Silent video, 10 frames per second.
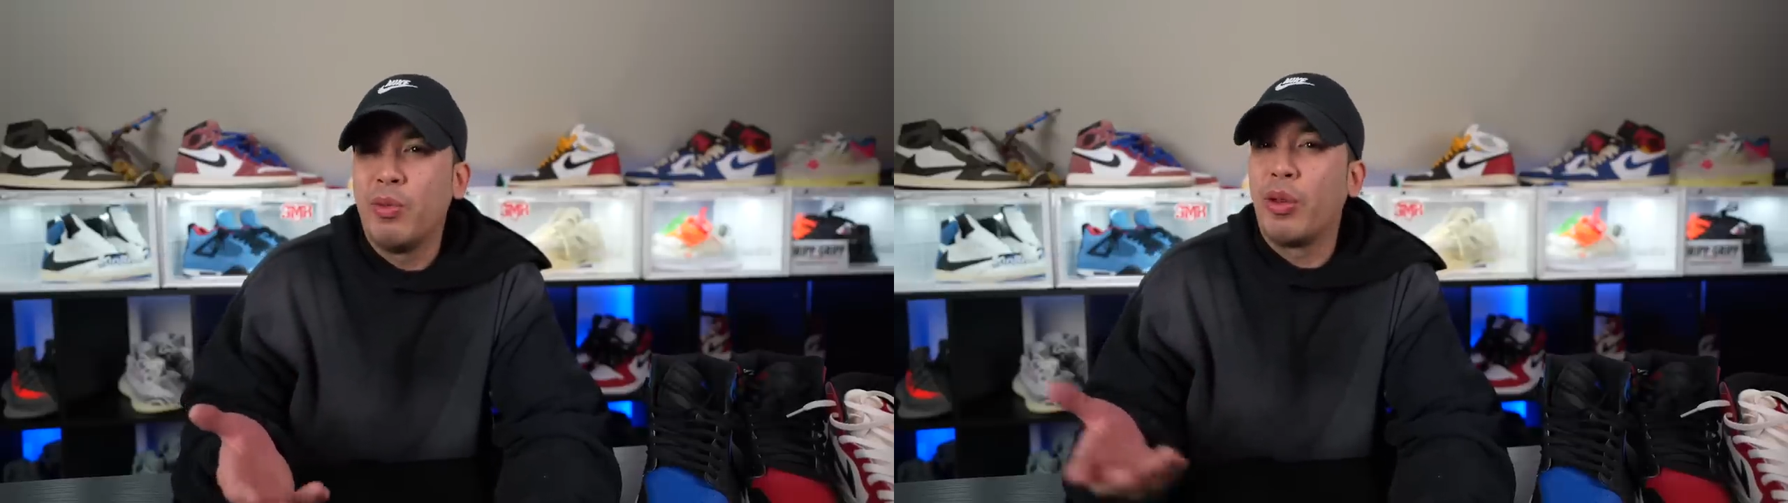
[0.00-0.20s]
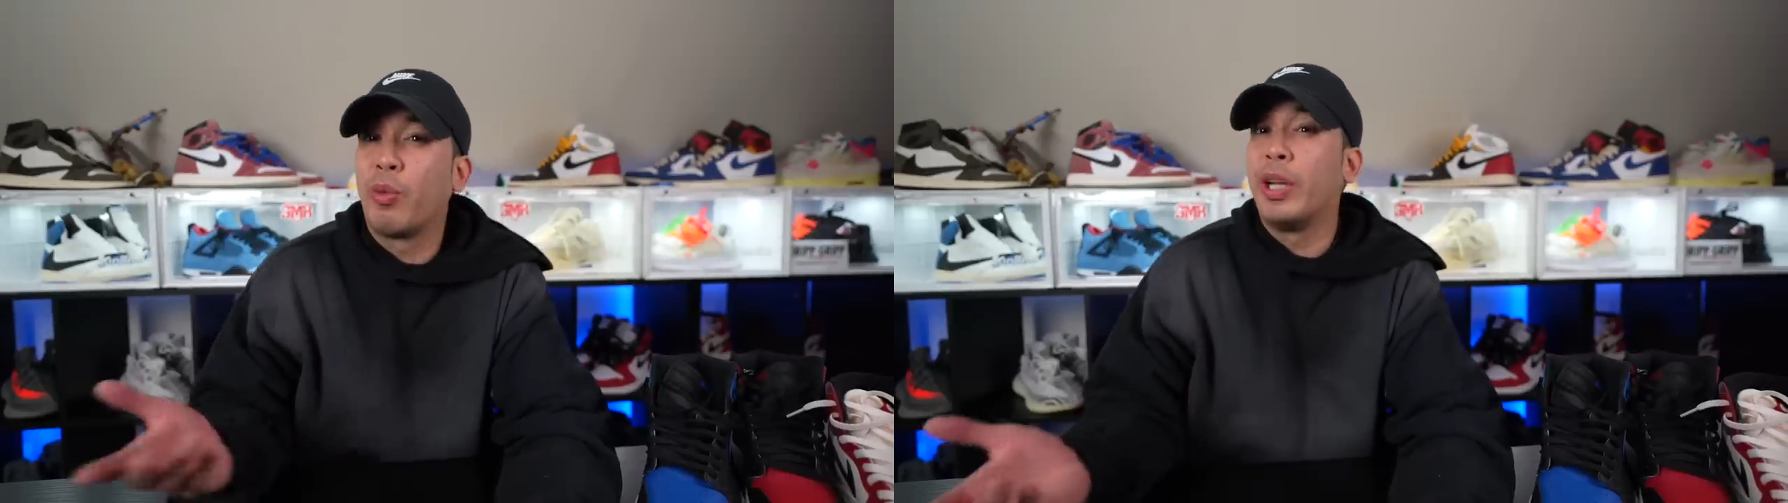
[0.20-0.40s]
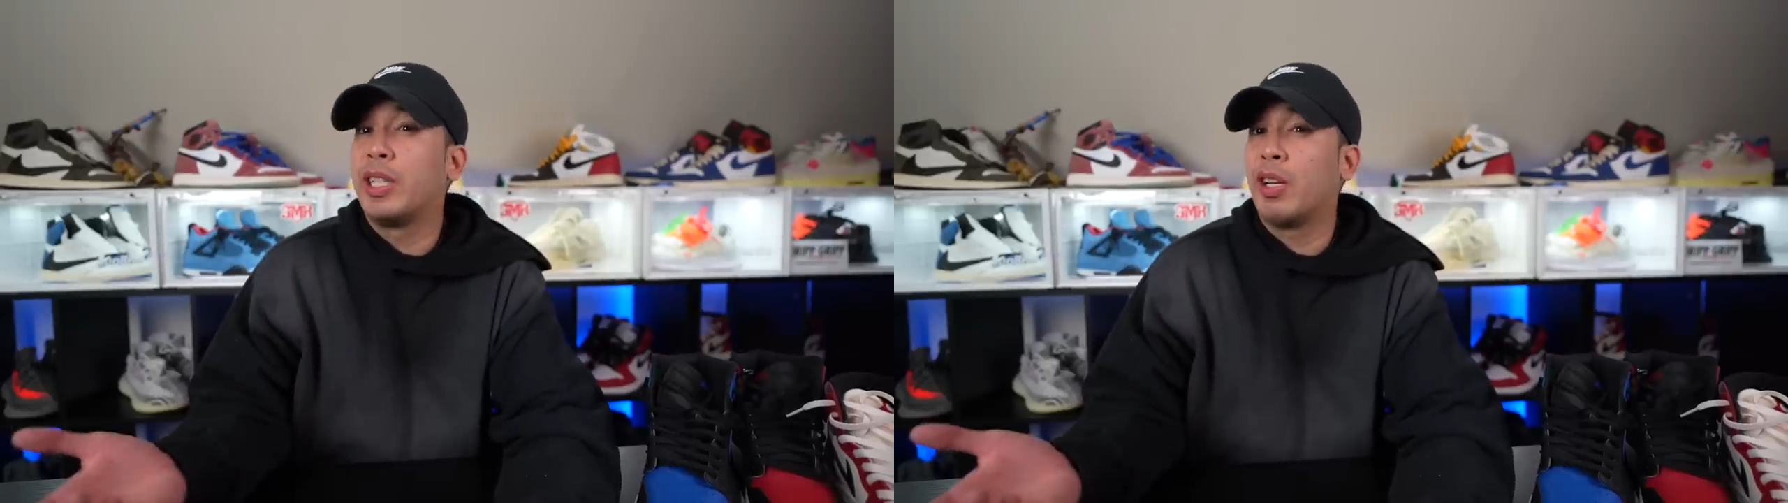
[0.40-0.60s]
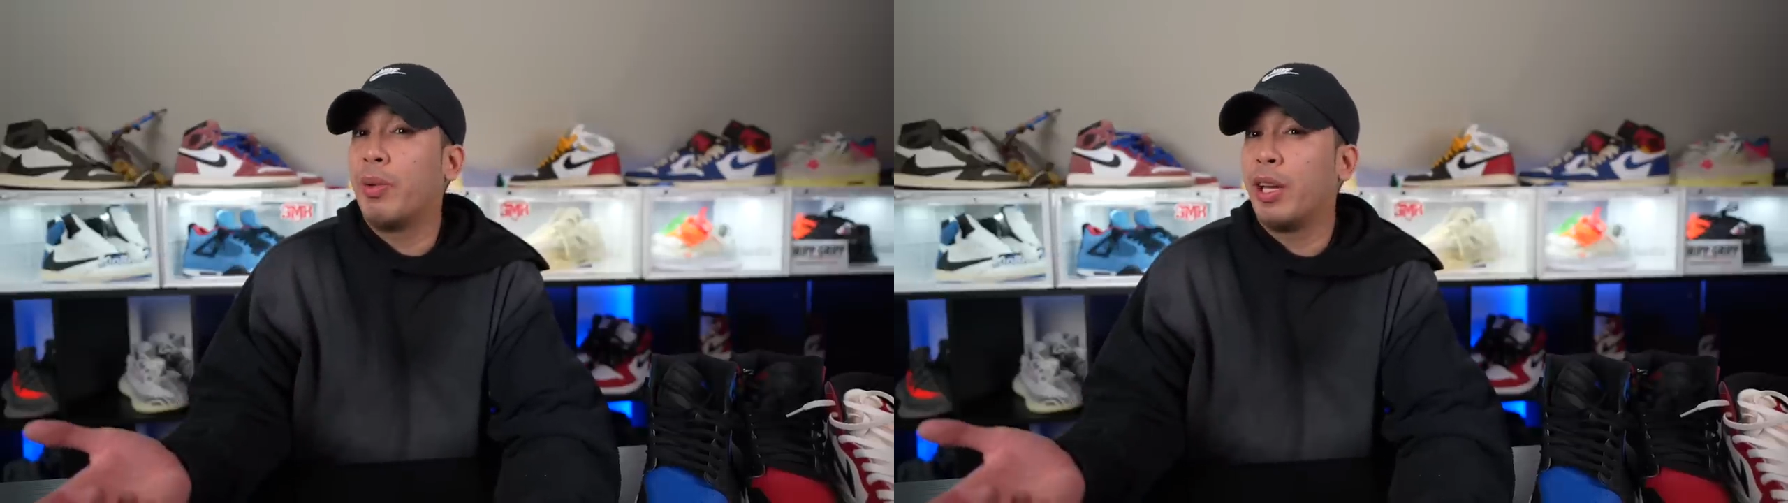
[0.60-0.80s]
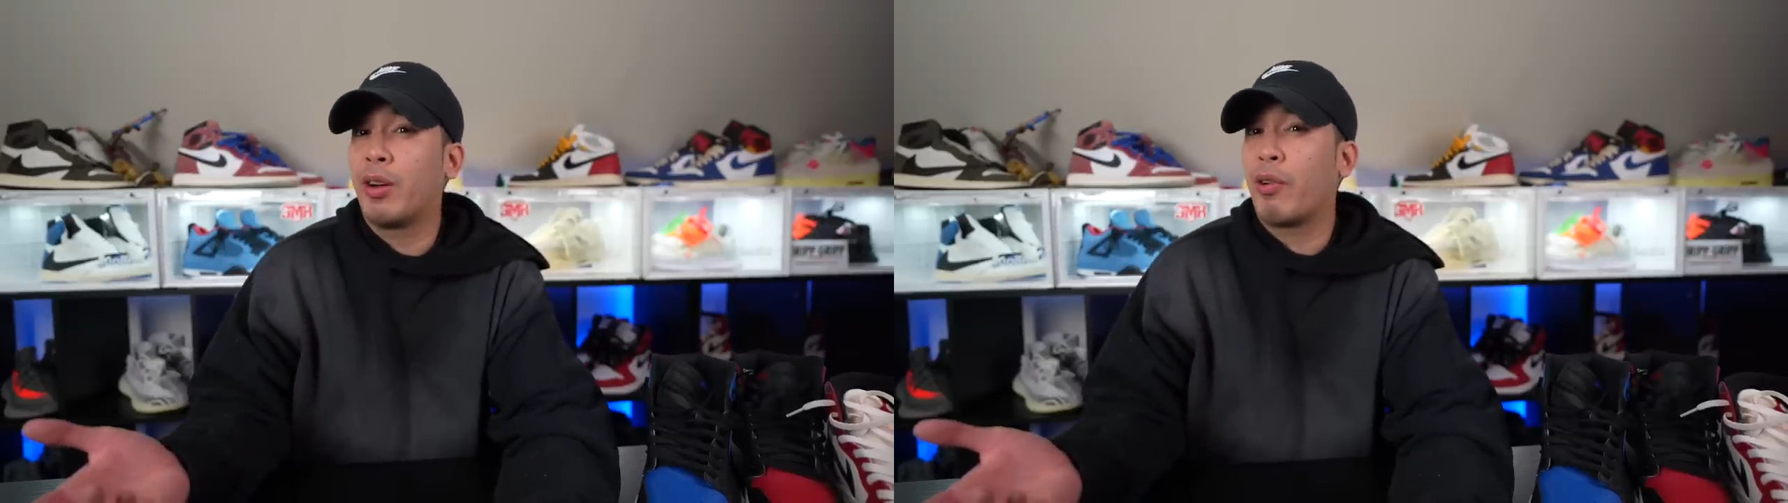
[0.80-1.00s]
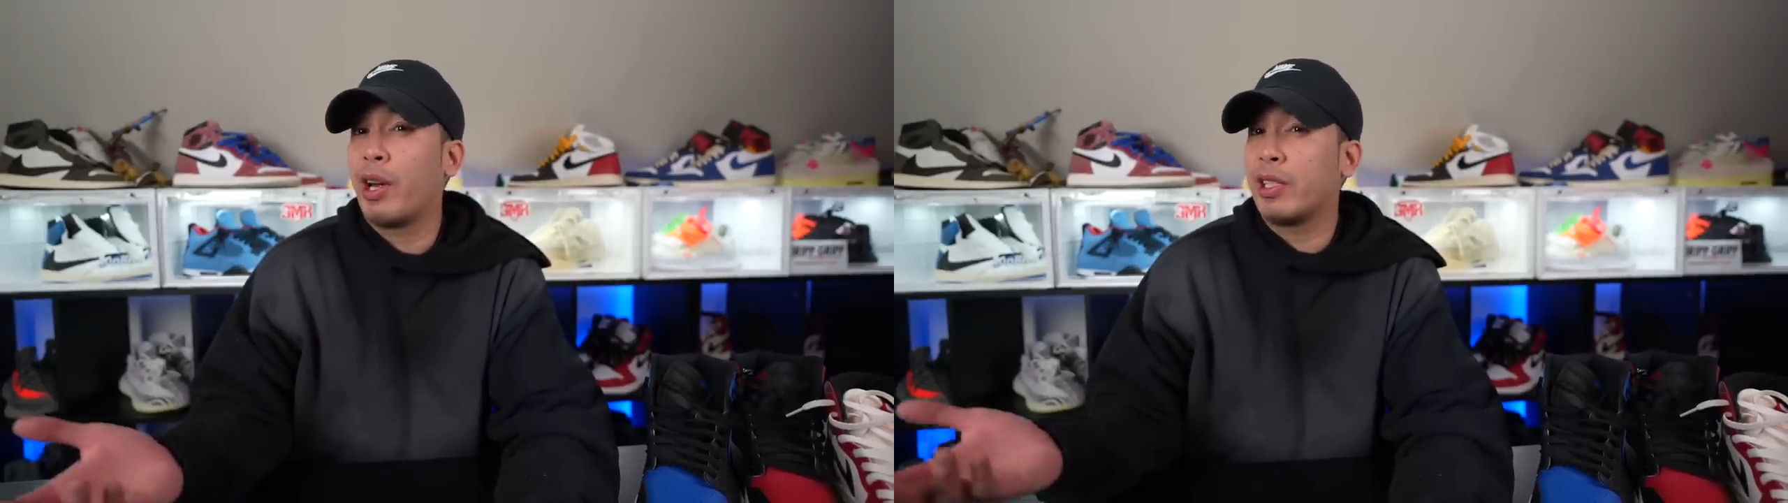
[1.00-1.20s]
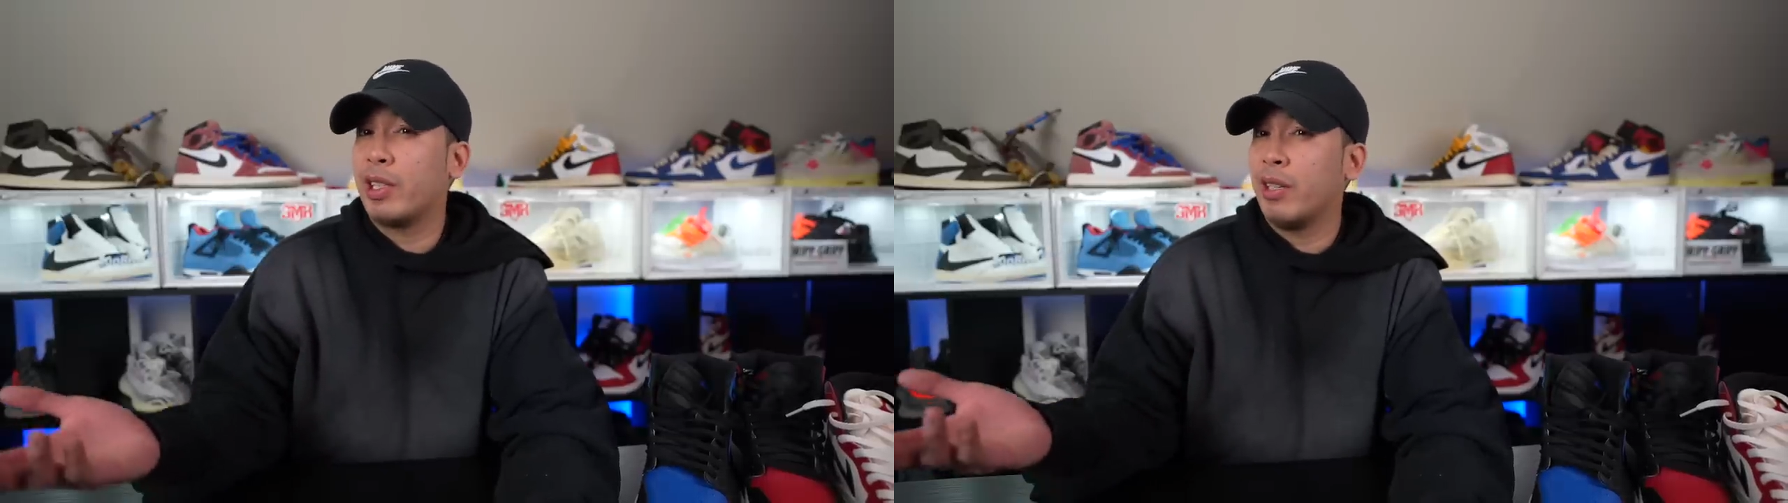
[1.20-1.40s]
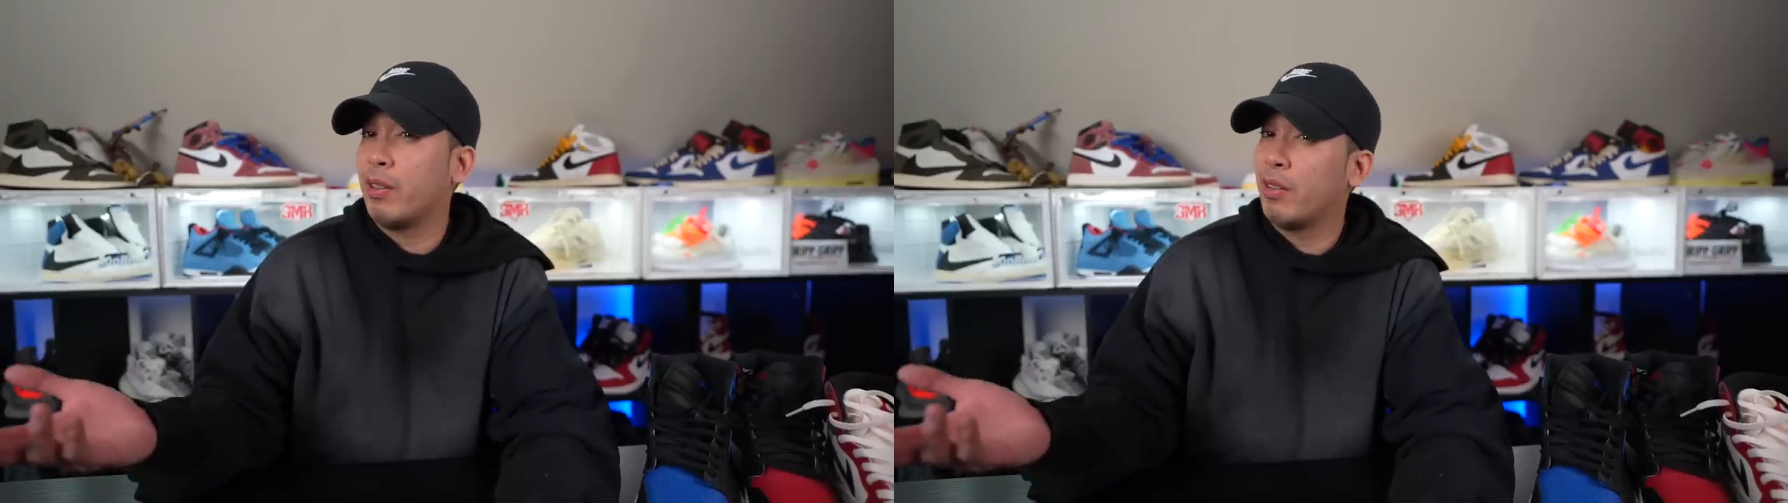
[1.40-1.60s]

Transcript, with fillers: Will the resale be any crazy?